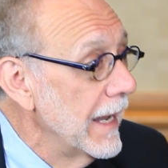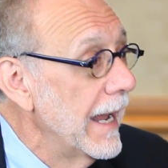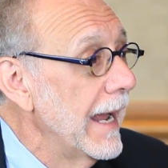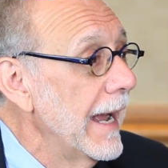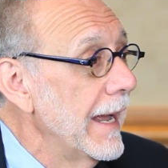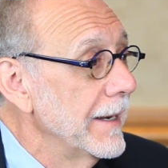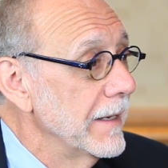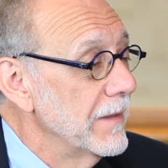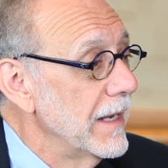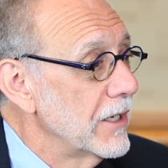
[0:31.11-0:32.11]

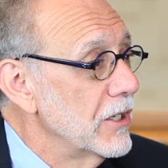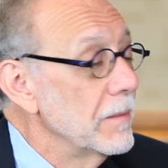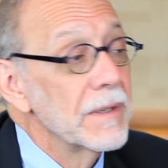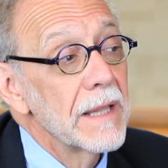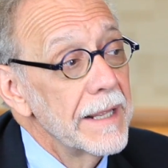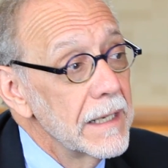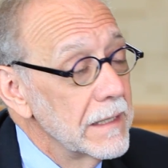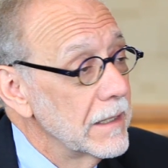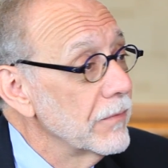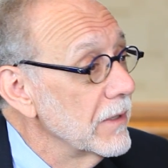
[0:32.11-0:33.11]
and they accumulated
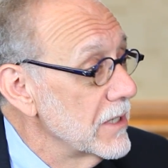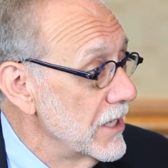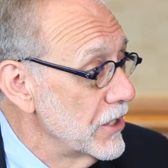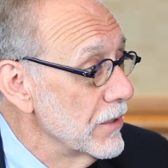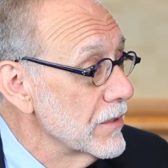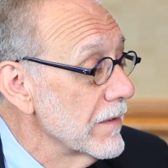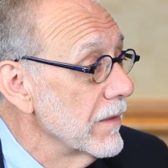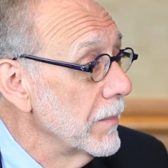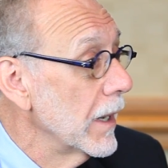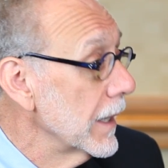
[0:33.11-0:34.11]
in different tissues of the
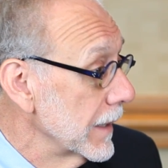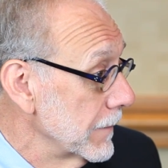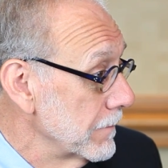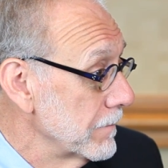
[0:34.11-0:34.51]
body.